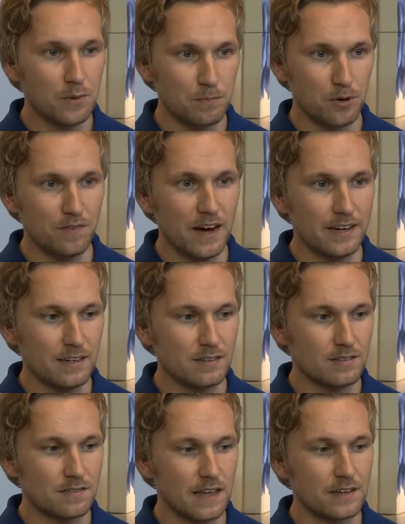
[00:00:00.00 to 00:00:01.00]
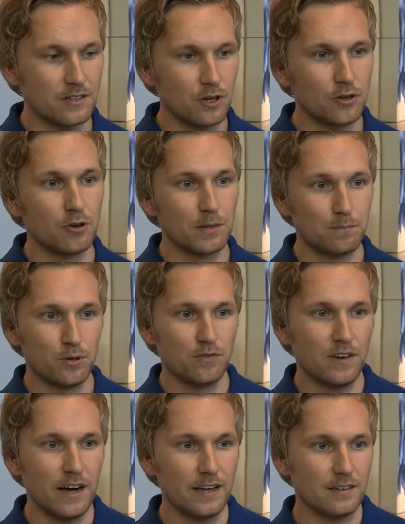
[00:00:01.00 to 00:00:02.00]
providers that not only
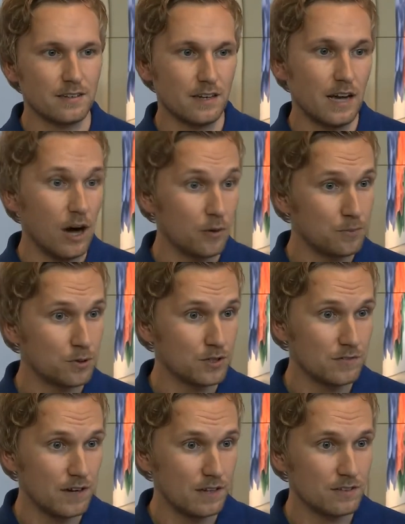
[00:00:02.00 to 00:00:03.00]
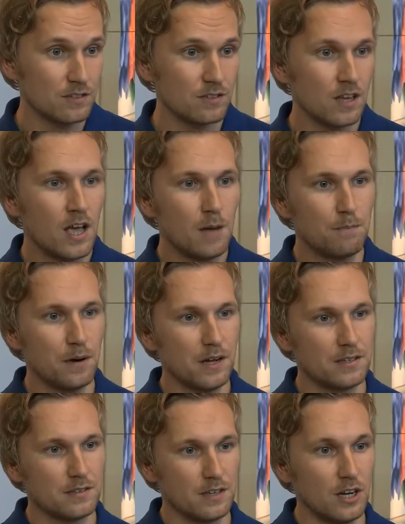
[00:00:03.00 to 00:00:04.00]
provide output devices,
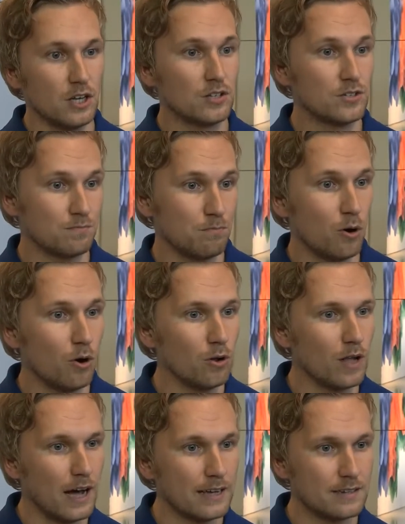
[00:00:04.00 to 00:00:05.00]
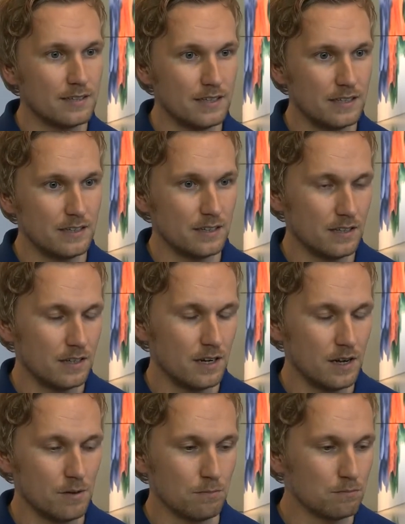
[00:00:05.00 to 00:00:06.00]
but small IT
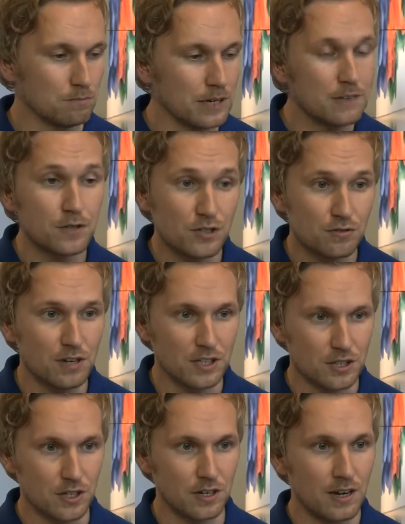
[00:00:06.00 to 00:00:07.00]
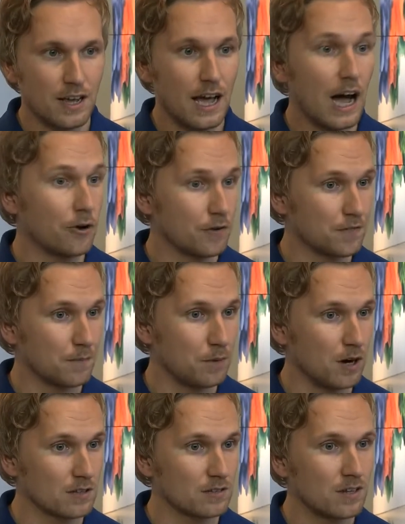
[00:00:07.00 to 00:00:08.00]
infrastructure out of the
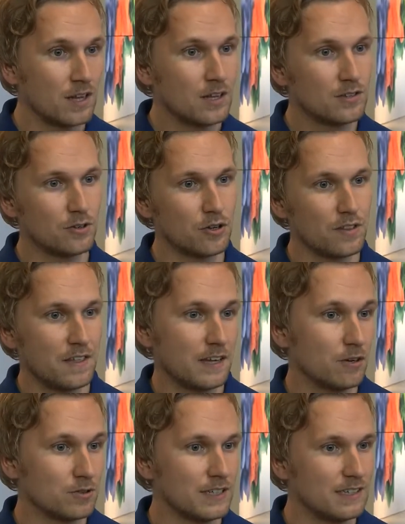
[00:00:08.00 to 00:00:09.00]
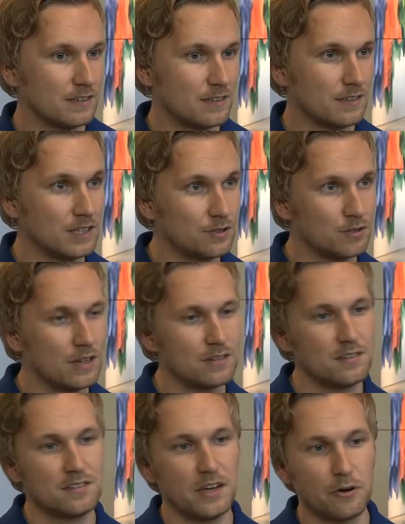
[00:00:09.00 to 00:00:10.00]
box. So that they don't need to
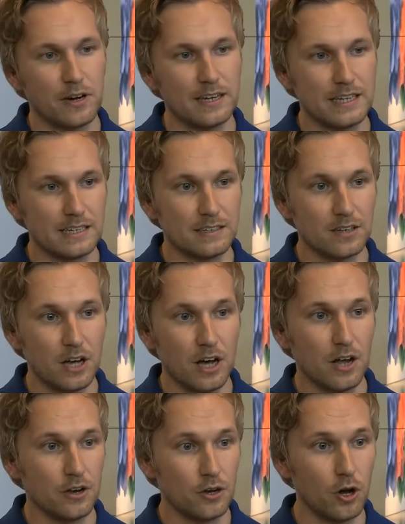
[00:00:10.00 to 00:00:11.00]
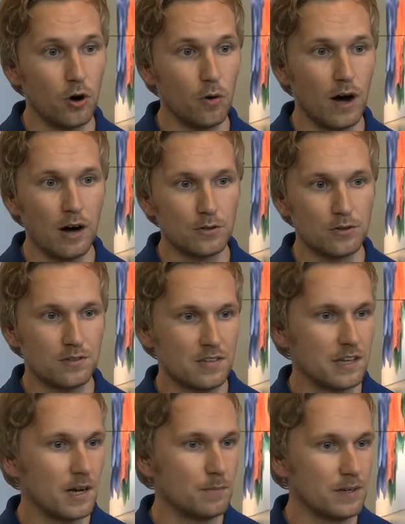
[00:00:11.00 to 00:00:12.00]
necessarily know how to
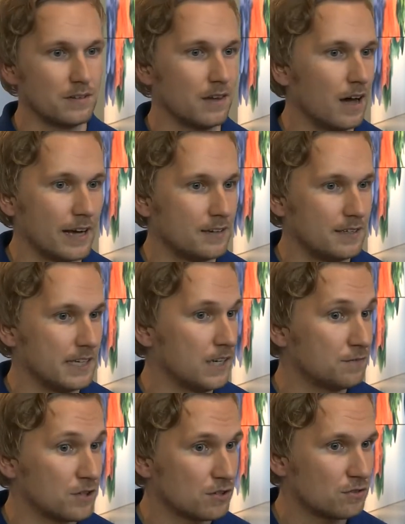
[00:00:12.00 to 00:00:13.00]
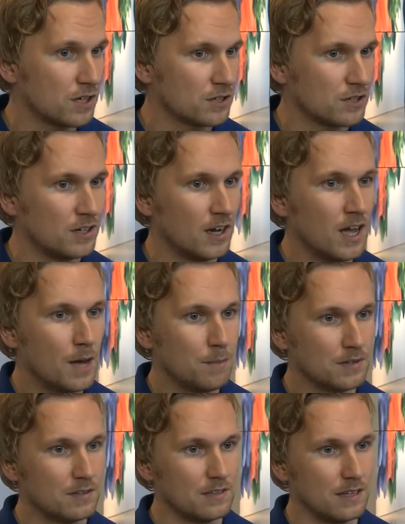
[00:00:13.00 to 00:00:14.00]
set up an IT infrastructure,
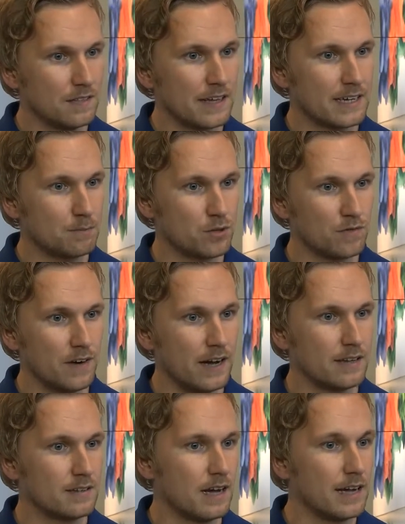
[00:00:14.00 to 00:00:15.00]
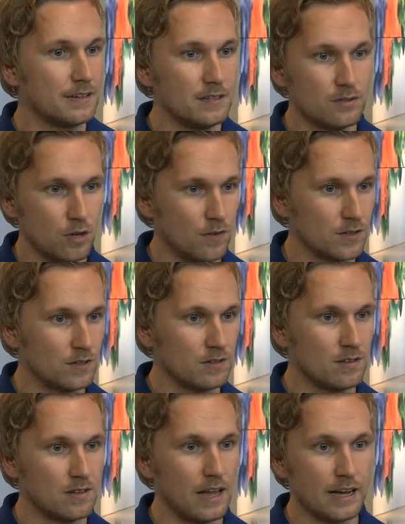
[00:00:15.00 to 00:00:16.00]
but still they can provide IT
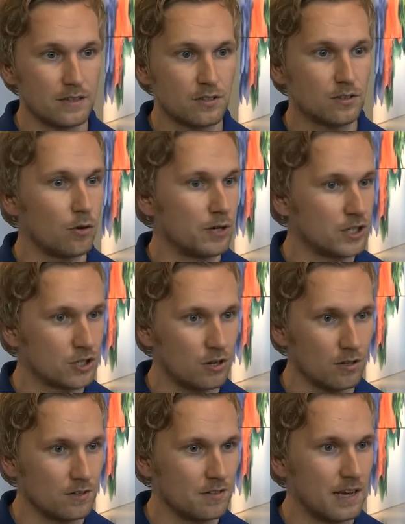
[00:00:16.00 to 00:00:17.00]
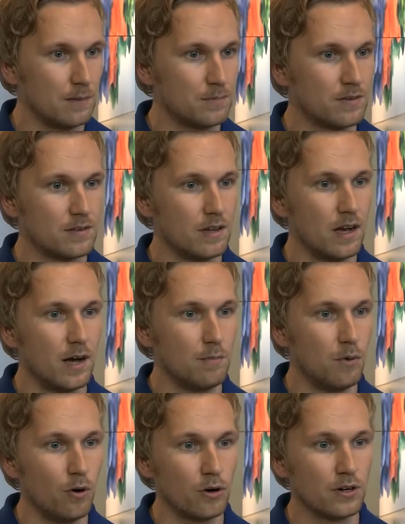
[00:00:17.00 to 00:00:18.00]
services like storage concepts
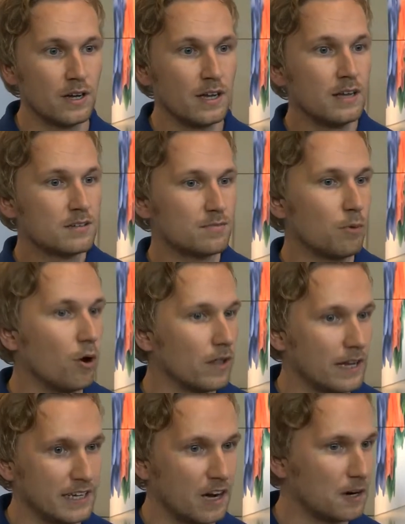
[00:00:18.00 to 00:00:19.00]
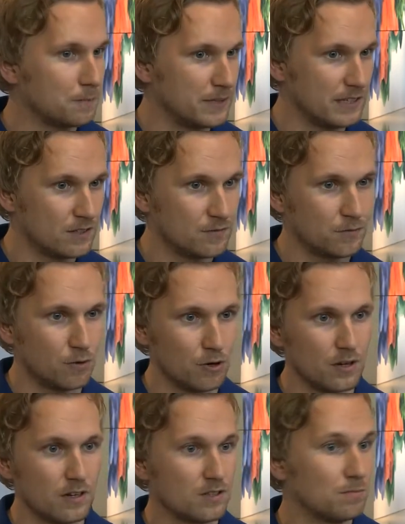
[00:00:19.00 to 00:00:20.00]
or small ERPs
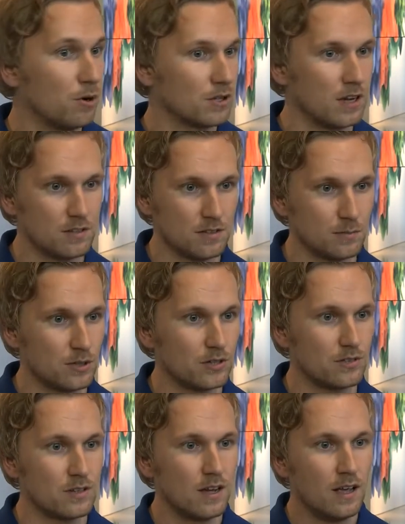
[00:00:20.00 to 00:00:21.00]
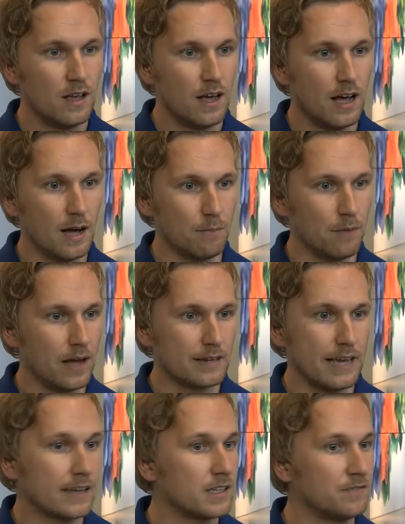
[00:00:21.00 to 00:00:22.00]
for small customers and
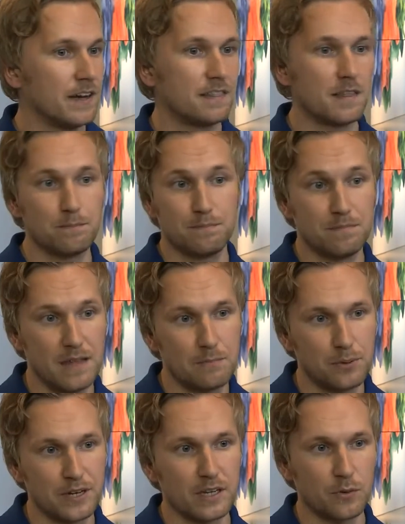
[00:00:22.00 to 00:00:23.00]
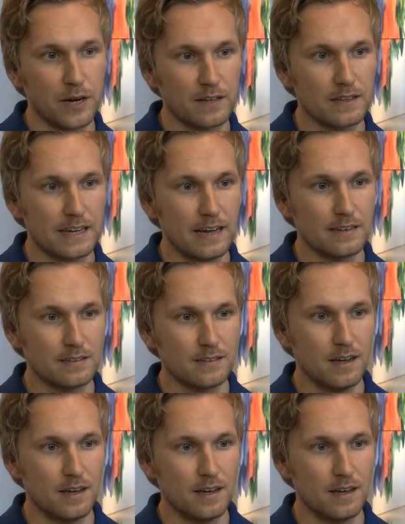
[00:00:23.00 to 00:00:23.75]
activate that pretty quickly. And